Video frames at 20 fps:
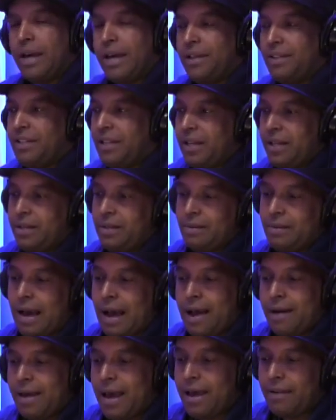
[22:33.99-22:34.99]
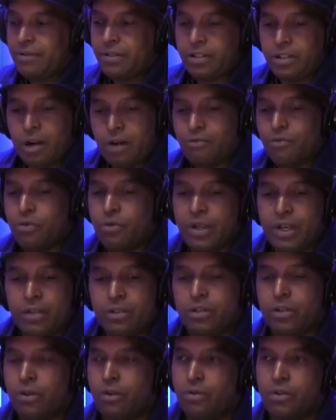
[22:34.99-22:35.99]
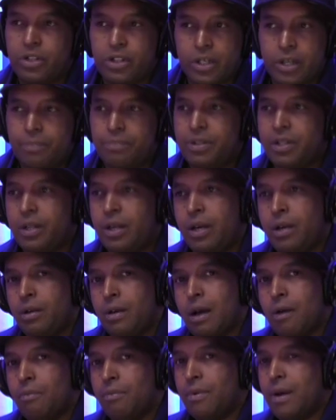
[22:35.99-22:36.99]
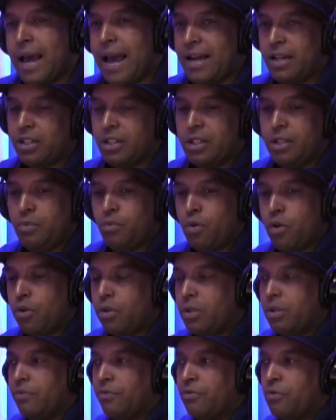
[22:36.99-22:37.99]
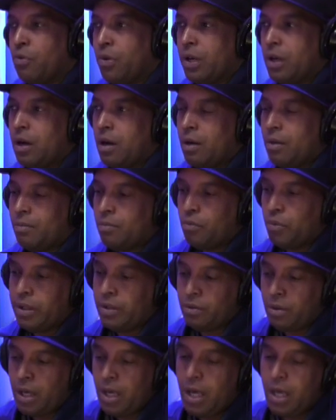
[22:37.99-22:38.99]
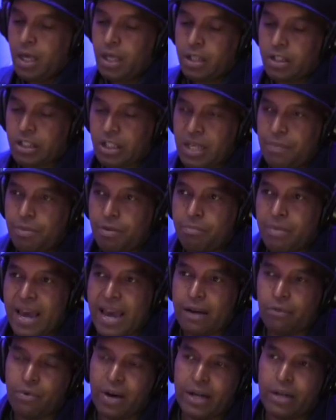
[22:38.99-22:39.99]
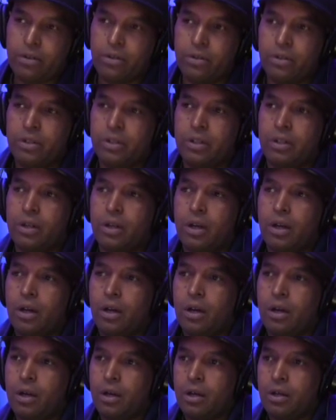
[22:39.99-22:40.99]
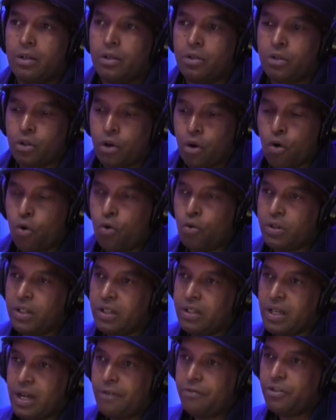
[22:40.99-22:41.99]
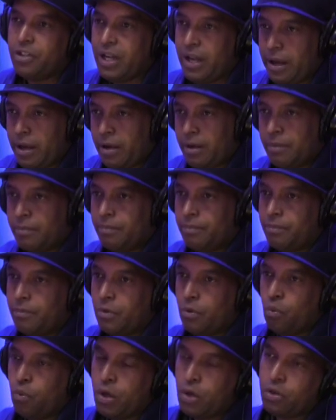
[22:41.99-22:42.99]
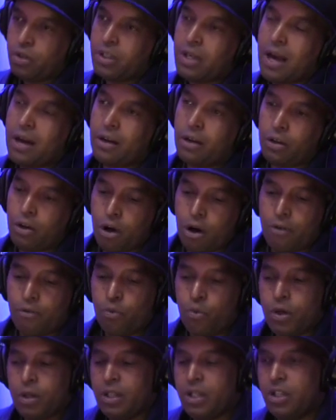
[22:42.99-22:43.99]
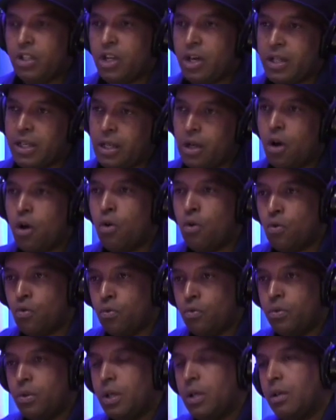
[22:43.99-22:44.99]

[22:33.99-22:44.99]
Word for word: and then I had several internships, and I've actually worked for um when Sleeping Bag Records sold to Def Jam. Mm -hmm. Will Socolov, Will and Juggy owned